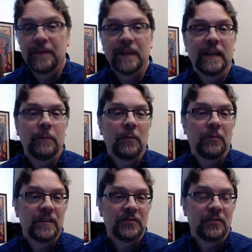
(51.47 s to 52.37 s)
They came up
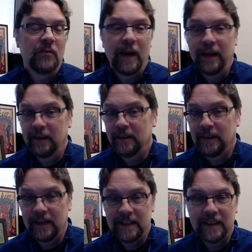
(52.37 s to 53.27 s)
with this grand
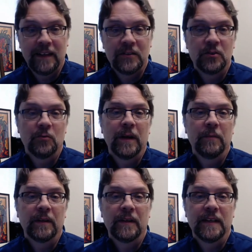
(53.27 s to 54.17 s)
idea to
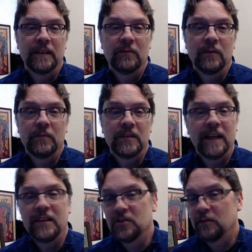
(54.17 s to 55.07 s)
rehabilitate the
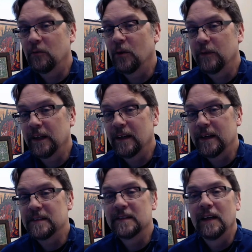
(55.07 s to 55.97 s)
reputation of roving
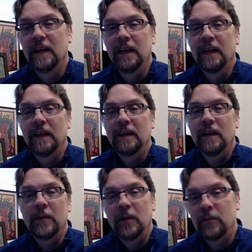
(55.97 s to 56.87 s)
knights
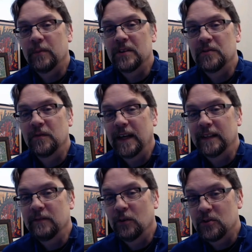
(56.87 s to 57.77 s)
coming up with a bunch of
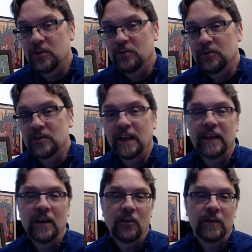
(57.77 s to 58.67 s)
knightly virtues
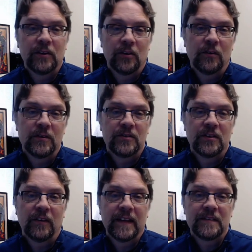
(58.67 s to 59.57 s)
like honor and courage
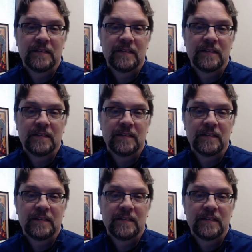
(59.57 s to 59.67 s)
and all that